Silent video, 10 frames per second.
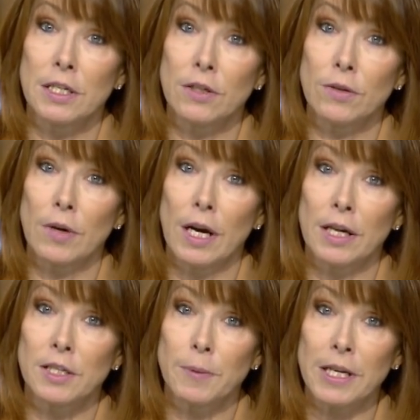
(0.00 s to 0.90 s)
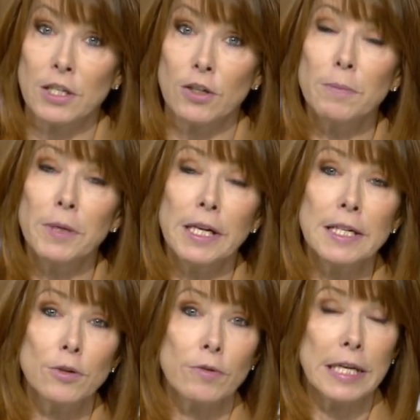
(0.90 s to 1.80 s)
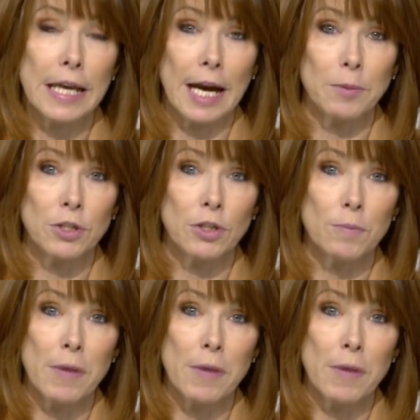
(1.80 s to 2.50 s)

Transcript: to speak to, but he's already captured